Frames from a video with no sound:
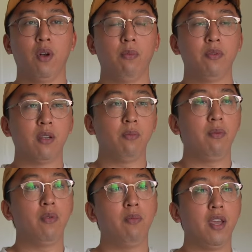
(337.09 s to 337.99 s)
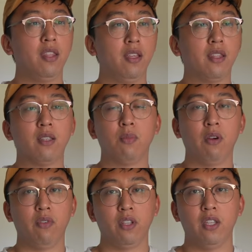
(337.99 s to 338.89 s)
while some people may think that's
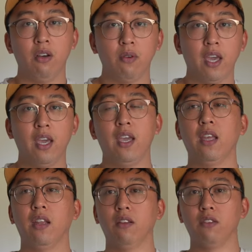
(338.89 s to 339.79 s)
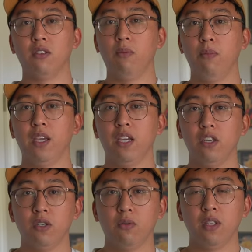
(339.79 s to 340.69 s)
perfectly okay and there's no big
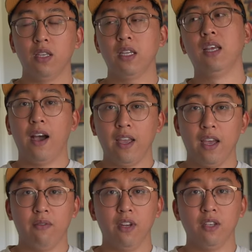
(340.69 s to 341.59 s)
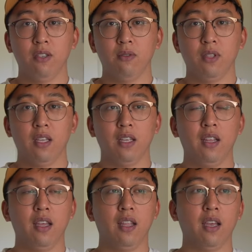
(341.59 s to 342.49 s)
issue with it, I have an issue with it.
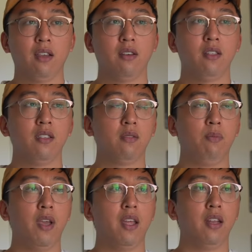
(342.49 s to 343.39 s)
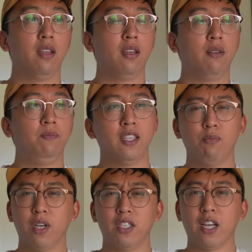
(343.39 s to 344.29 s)
And I couldn't spend as
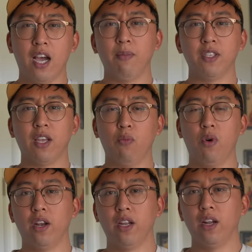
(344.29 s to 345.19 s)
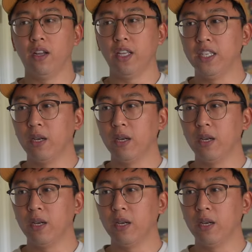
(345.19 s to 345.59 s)
much time as I wanted on each